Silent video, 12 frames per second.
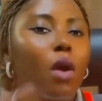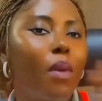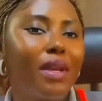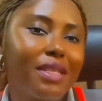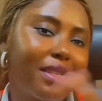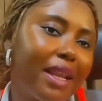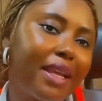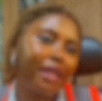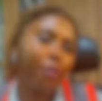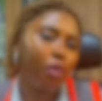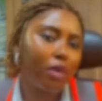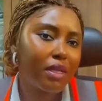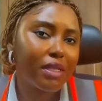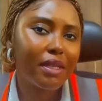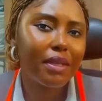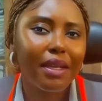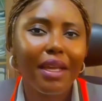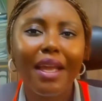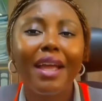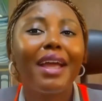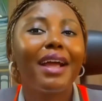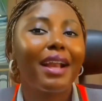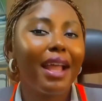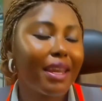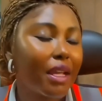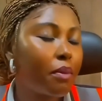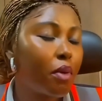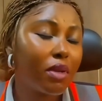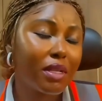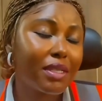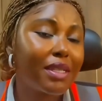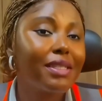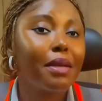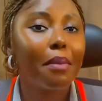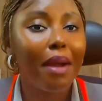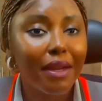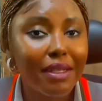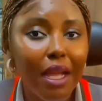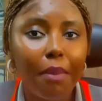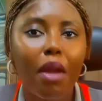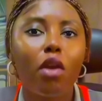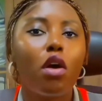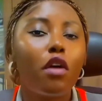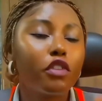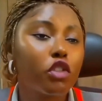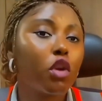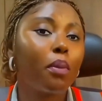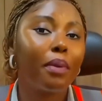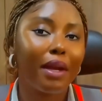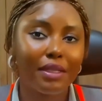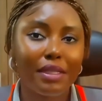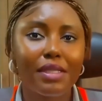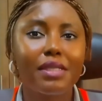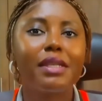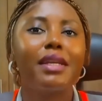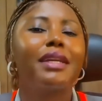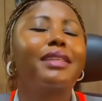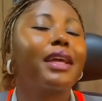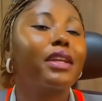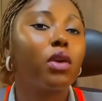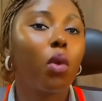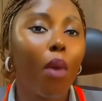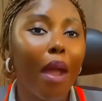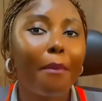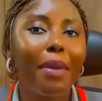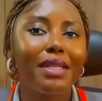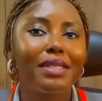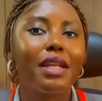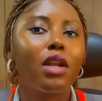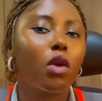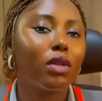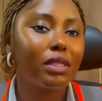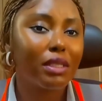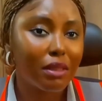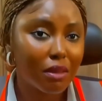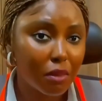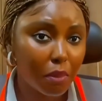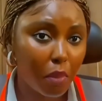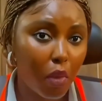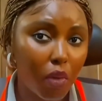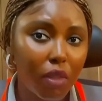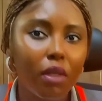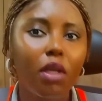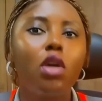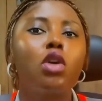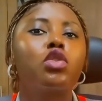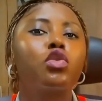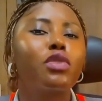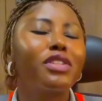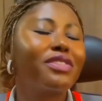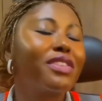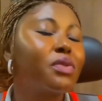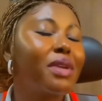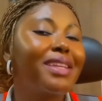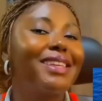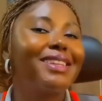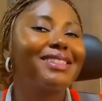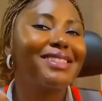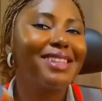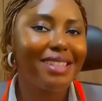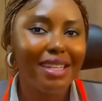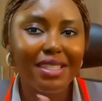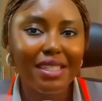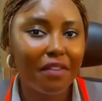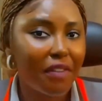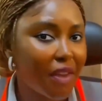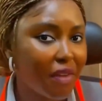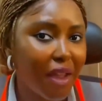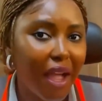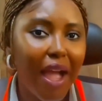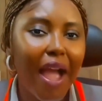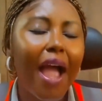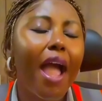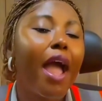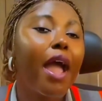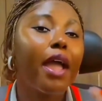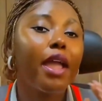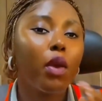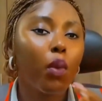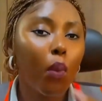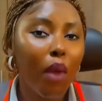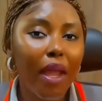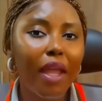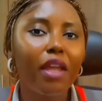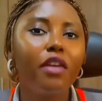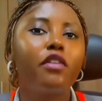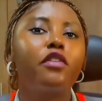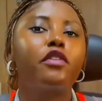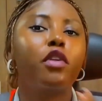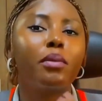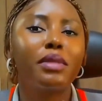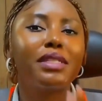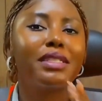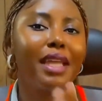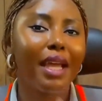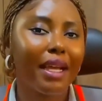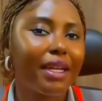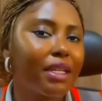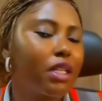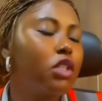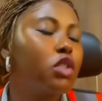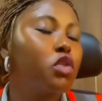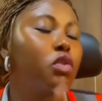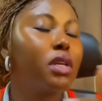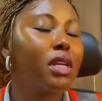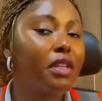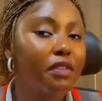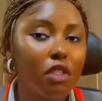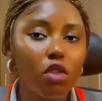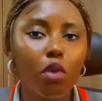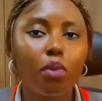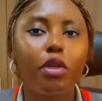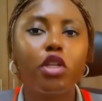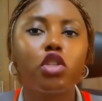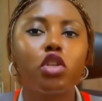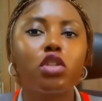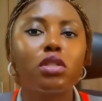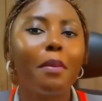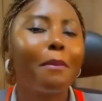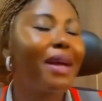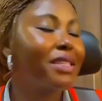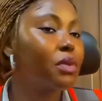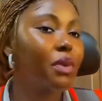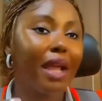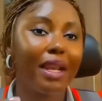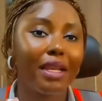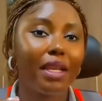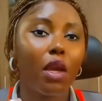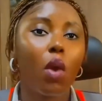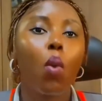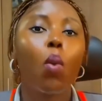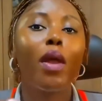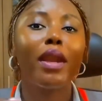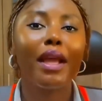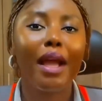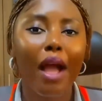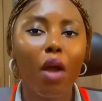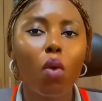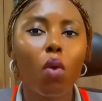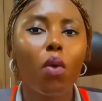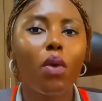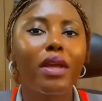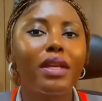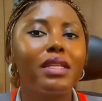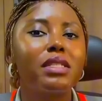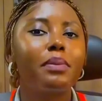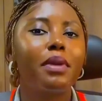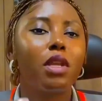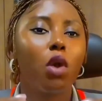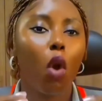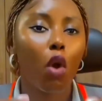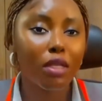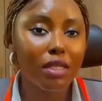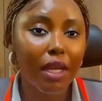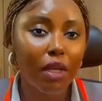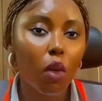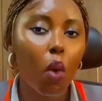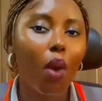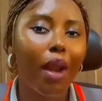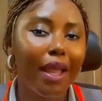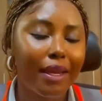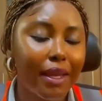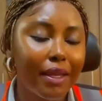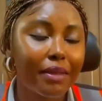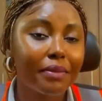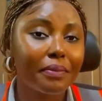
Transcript: What is clear deck policy? Clear deck policy is a maritime and offshore practice that requires personnel on board to retreat a designated safe area away from the deck during lifting operations, particularly when cargo is being hoisted or landed.